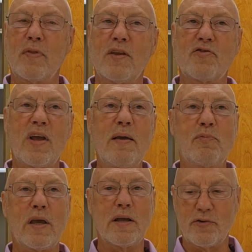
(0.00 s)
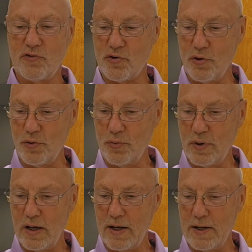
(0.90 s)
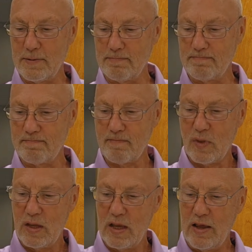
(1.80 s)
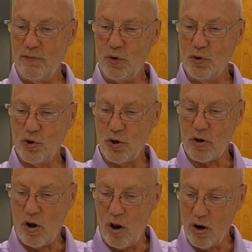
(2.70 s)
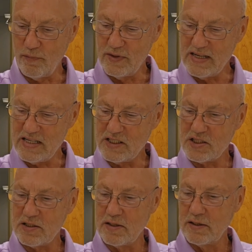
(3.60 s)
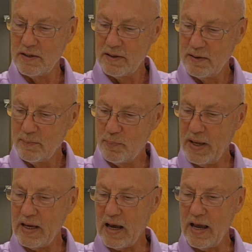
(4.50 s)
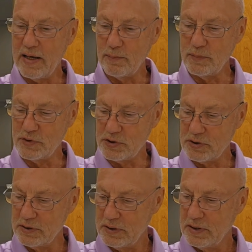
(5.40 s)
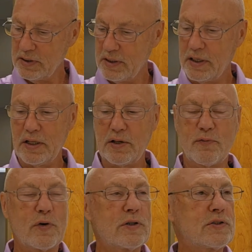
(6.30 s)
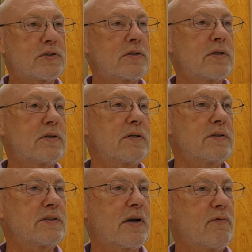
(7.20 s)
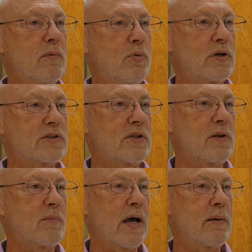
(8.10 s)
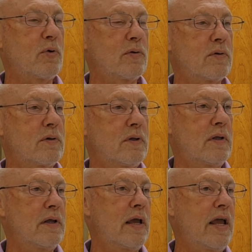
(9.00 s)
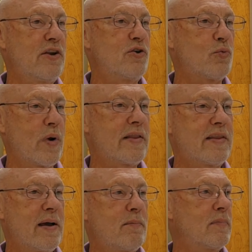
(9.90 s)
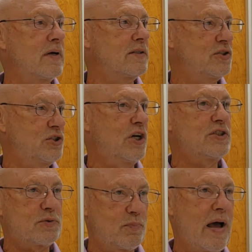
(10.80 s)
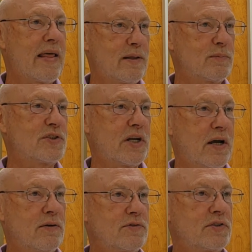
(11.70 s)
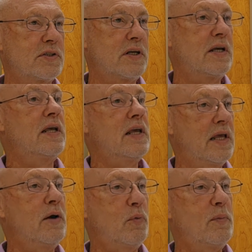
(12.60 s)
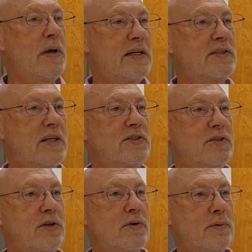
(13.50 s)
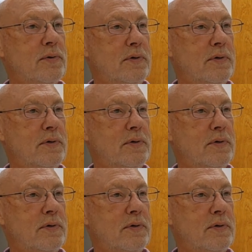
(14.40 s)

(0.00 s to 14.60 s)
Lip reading: The same thing is true if you took all of these pink items in the first several books of the Bible and you read them just by themselves, it would make sense to you.